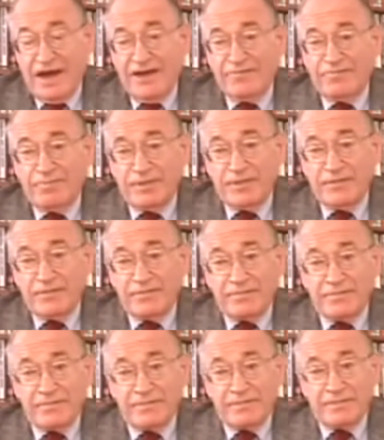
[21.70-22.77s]
I've been
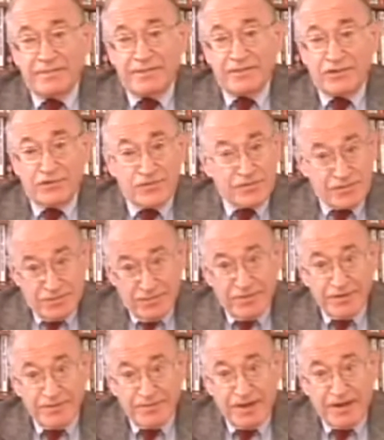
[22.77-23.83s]

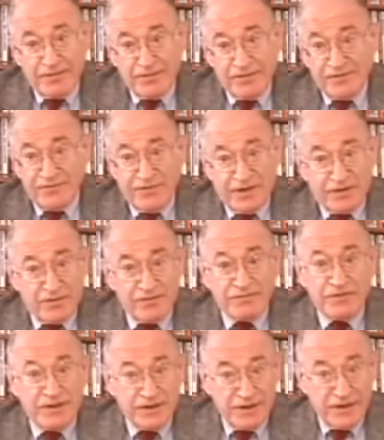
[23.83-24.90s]
concerned about the effects
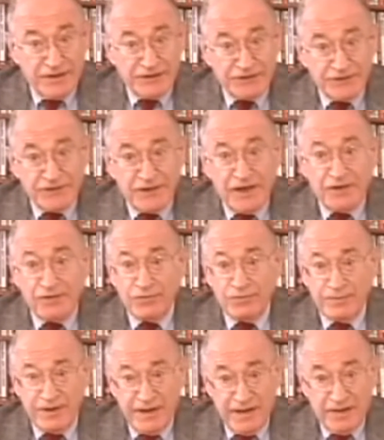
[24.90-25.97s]
of radiation on
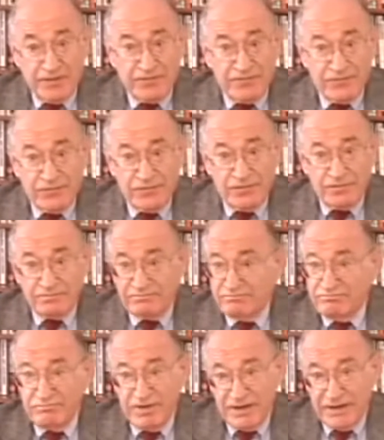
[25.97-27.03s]
human health for
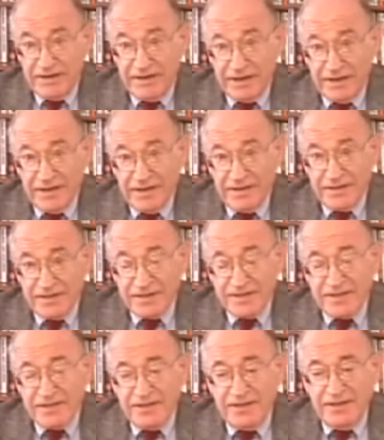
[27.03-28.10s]
many
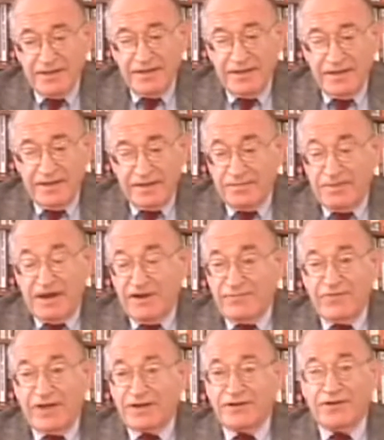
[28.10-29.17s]
decades. As a matter
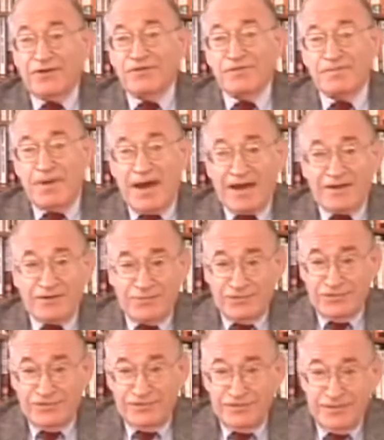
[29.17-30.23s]
of fact, it goes back
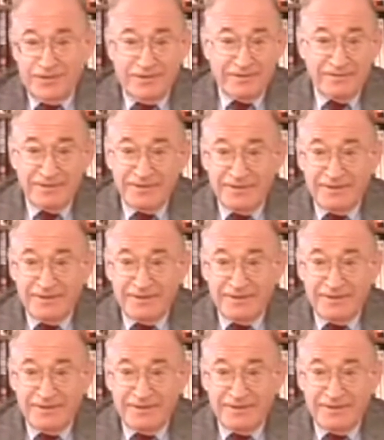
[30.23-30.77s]
to uh,